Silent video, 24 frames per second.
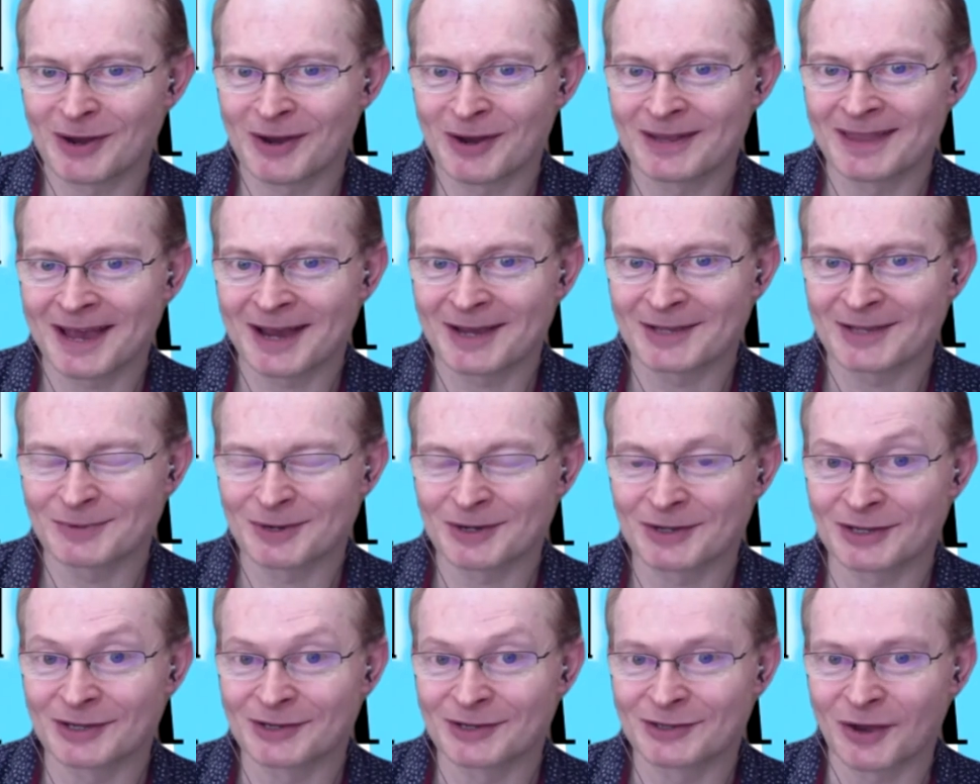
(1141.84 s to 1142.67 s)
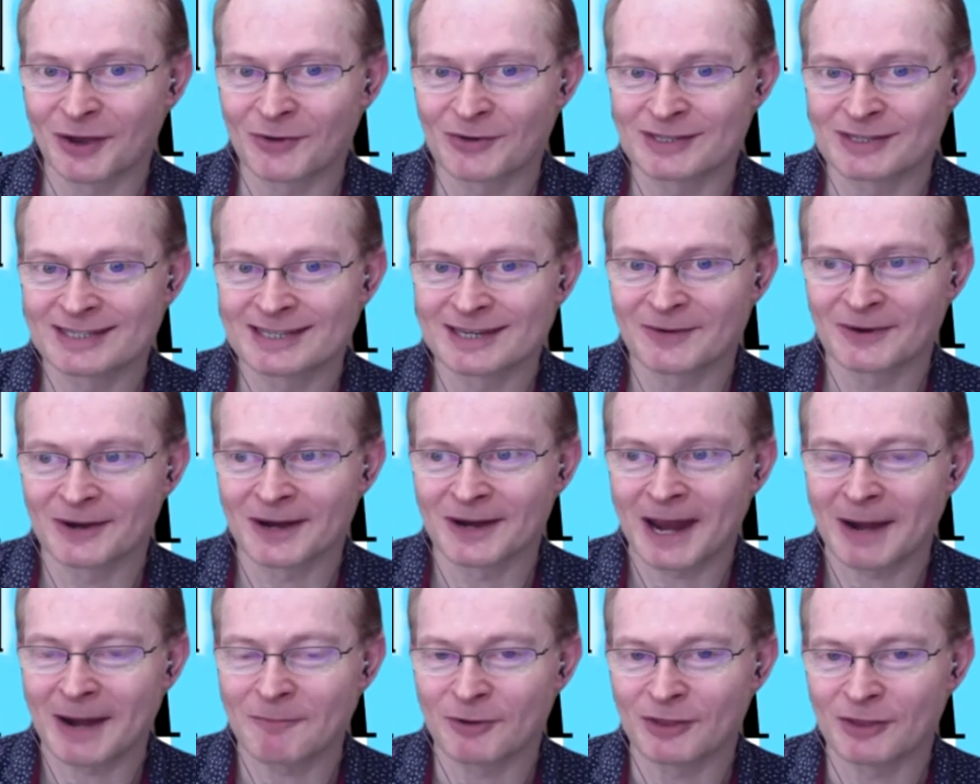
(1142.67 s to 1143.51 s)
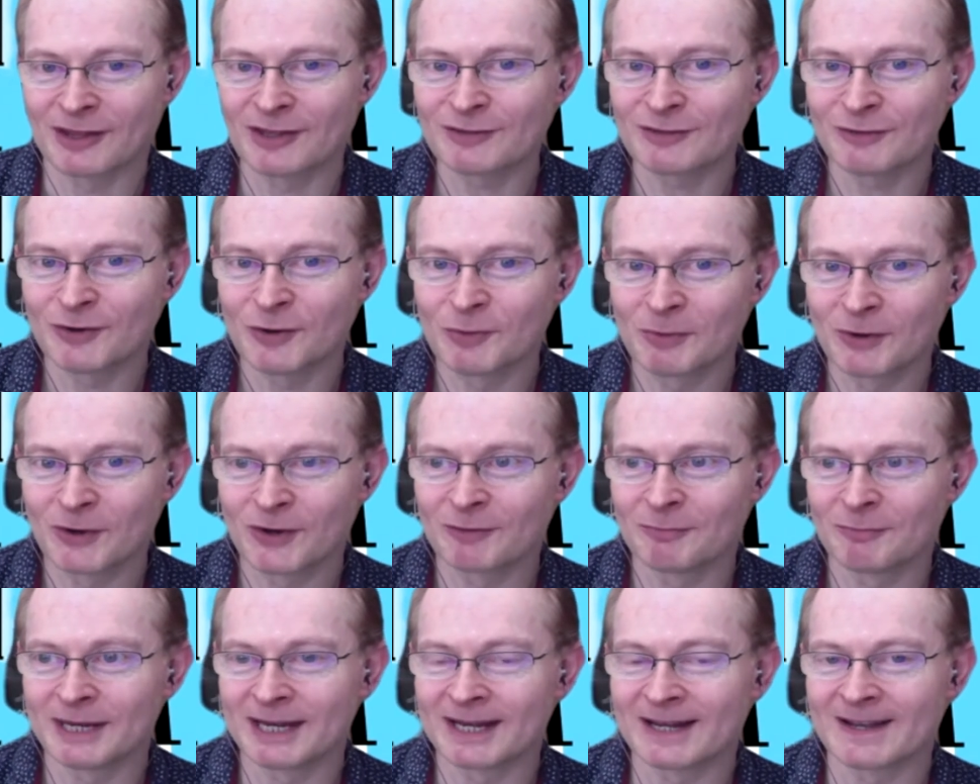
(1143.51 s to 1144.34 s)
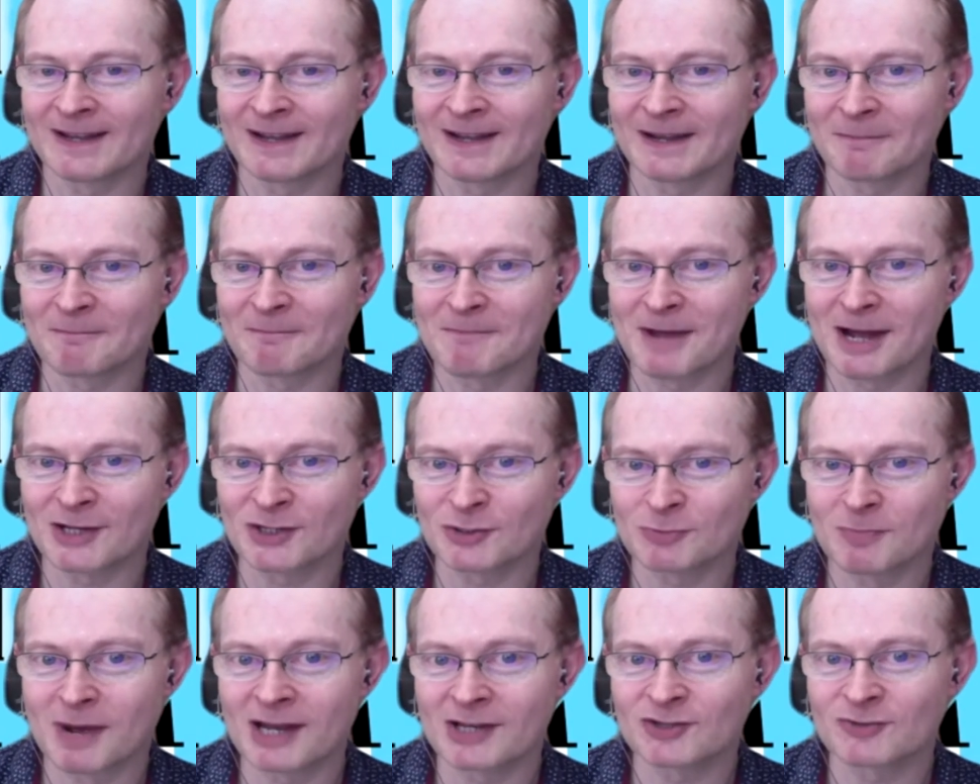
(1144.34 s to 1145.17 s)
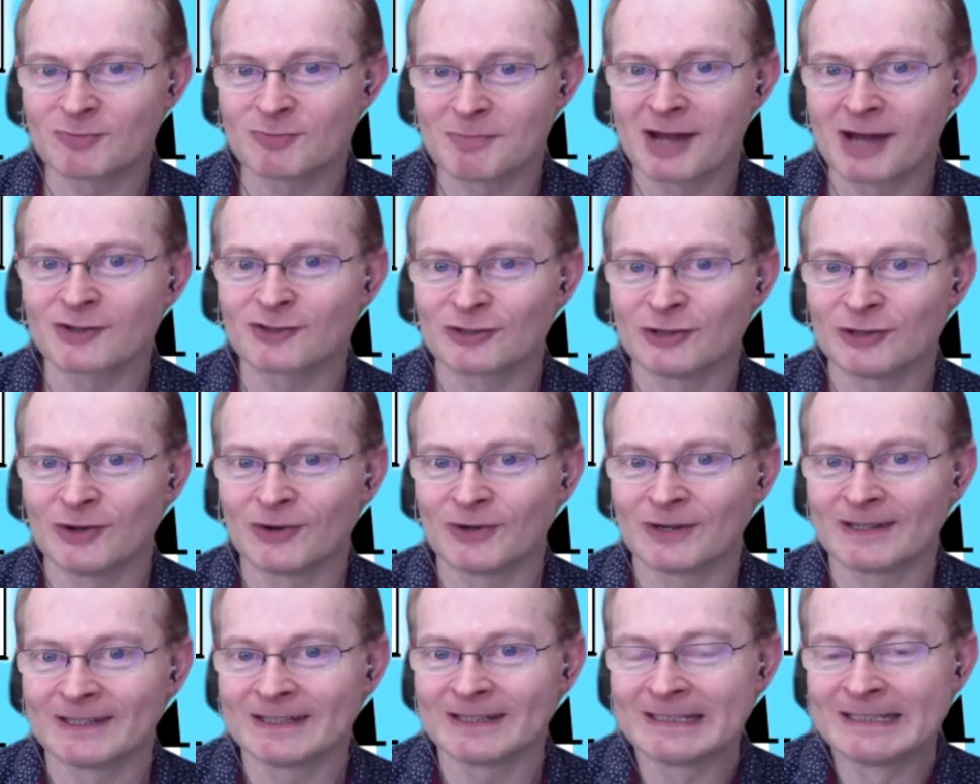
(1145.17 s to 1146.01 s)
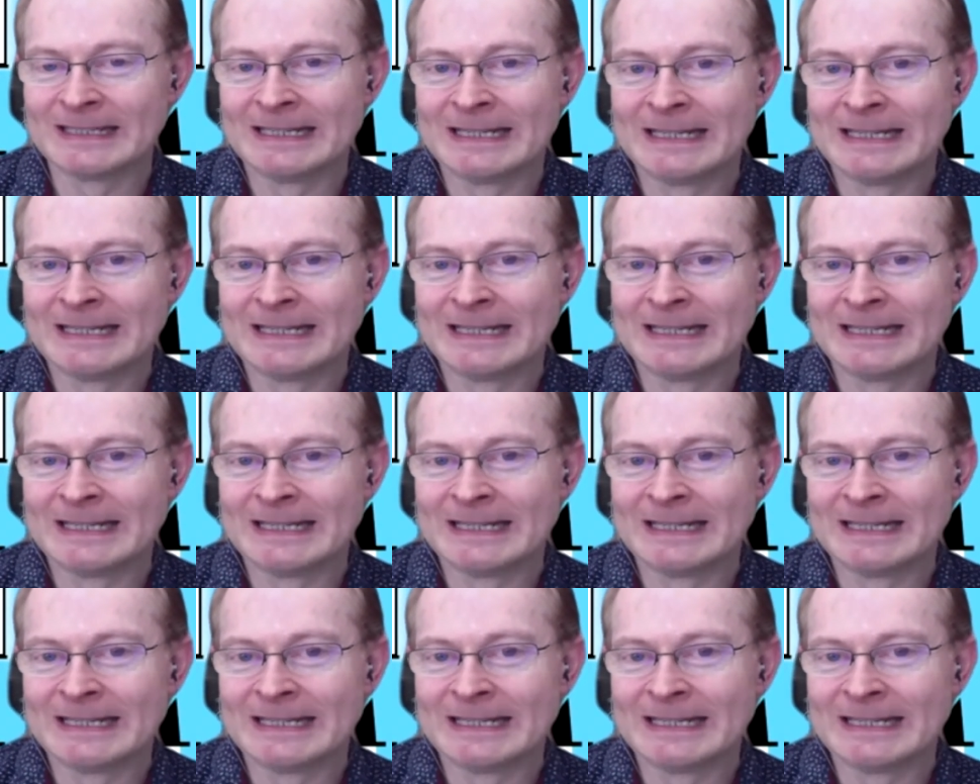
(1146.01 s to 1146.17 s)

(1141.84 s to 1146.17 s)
that as well that you don't see on camera. This film could have been like much, much, much longer.